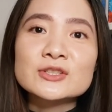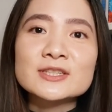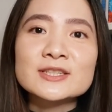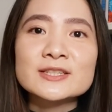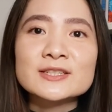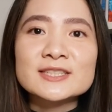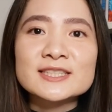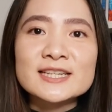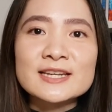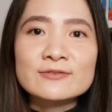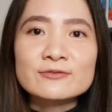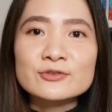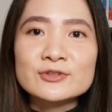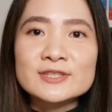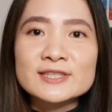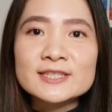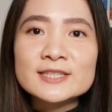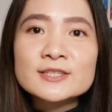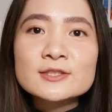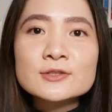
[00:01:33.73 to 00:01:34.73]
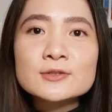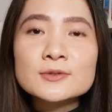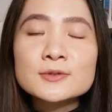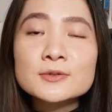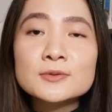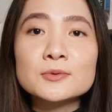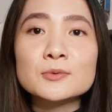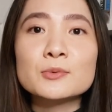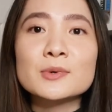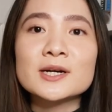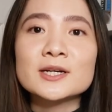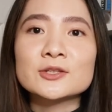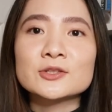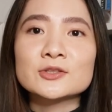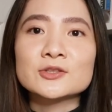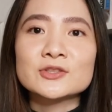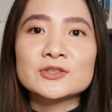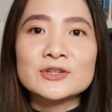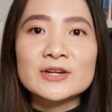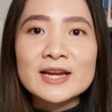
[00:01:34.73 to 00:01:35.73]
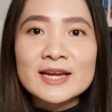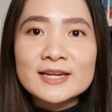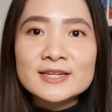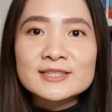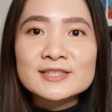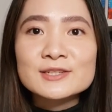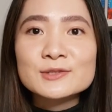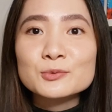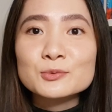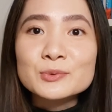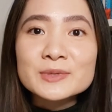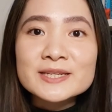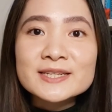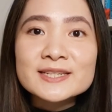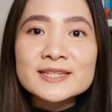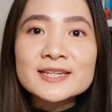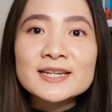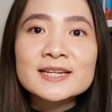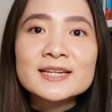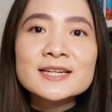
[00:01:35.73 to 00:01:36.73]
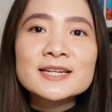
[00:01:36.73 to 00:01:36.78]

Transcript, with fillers: in San Francisco, while her ex, Wynne,